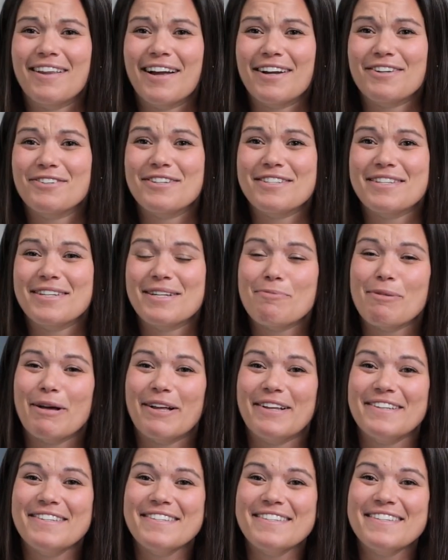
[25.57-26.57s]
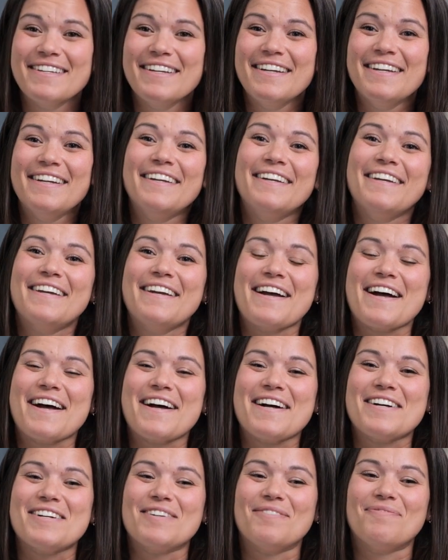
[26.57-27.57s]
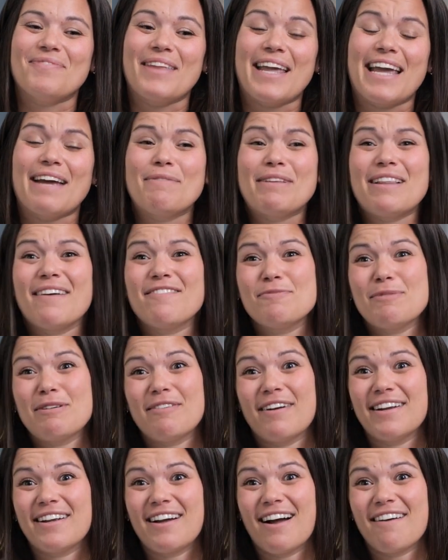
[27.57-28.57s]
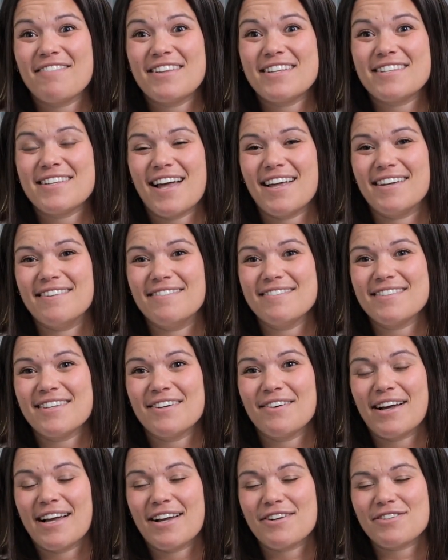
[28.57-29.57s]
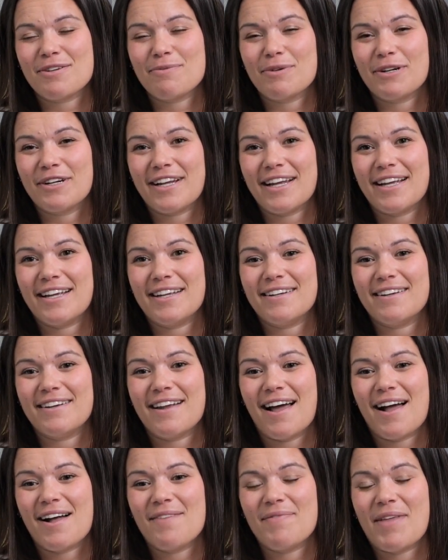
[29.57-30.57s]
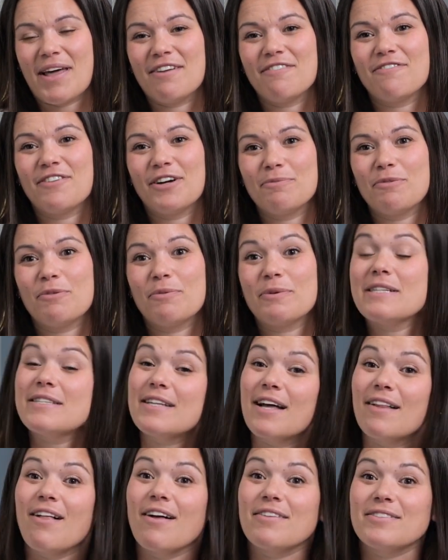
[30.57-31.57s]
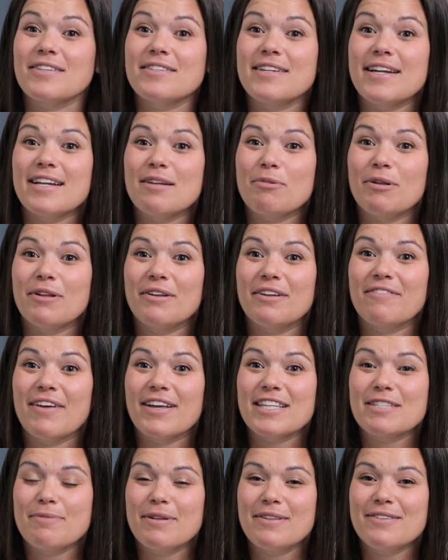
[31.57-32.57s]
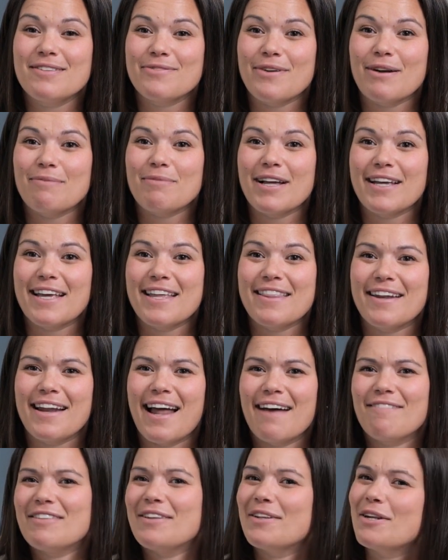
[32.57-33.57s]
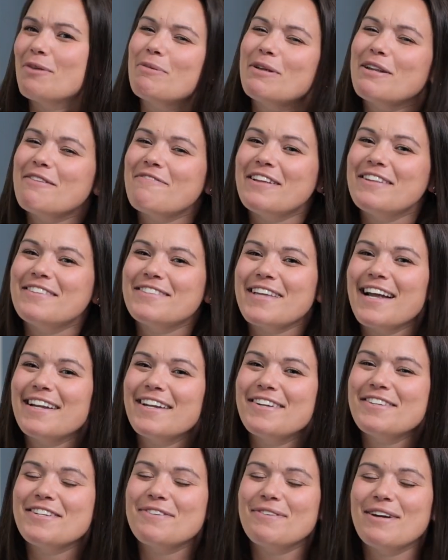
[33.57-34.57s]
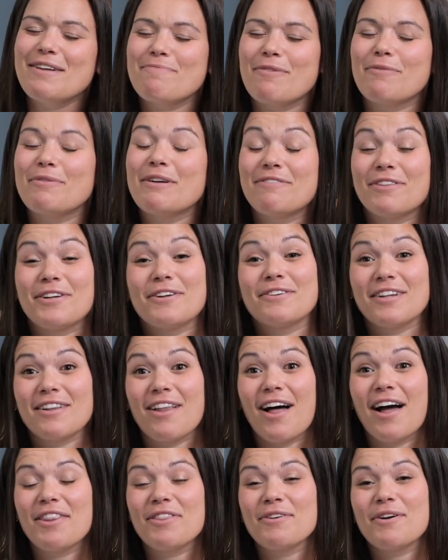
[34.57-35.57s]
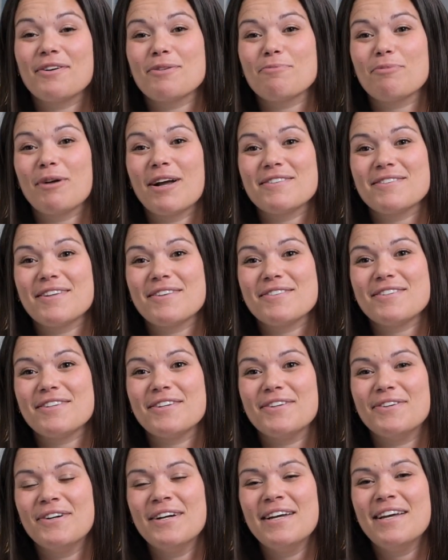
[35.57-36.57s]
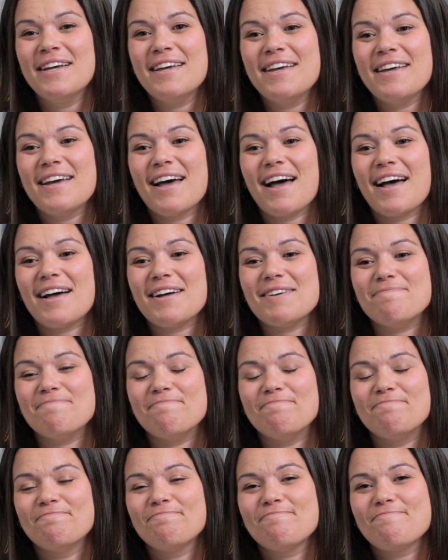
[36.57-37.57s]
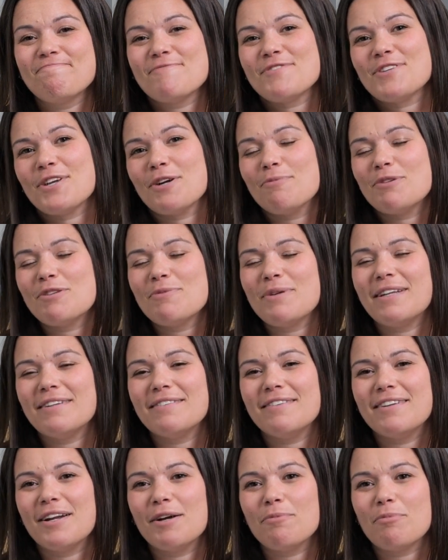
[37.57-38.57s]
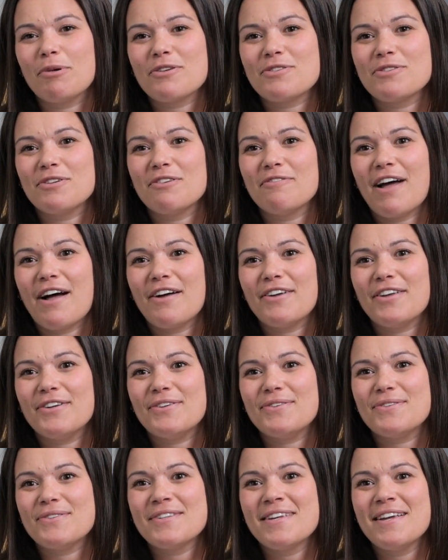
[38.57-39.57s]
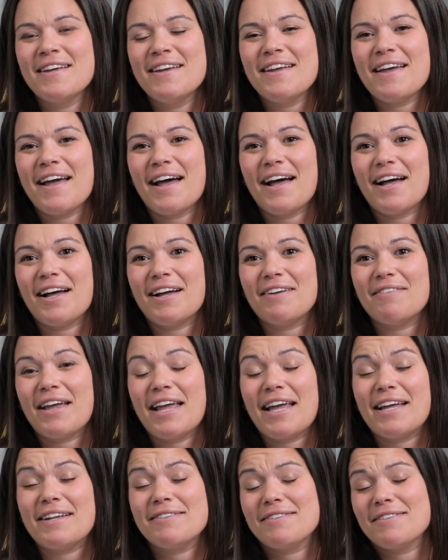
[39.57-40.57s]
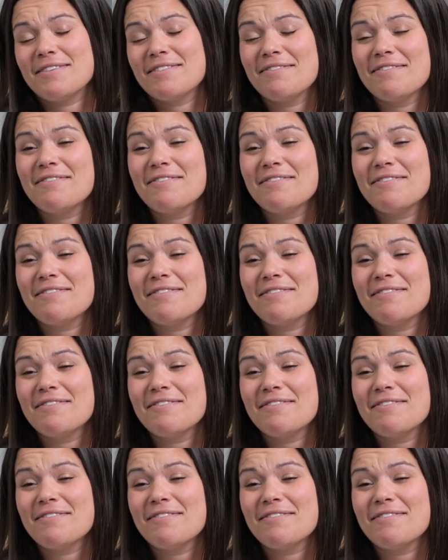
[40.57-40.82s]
electricity bills. Um, and we love to be running off the sun. So I actually work in um, at a firm that we sell all sustainable investments. So I'm lucky that I have a little bit of insight into it, but we've learned a lot throughout the process too. Um, so between you know personal values uh, and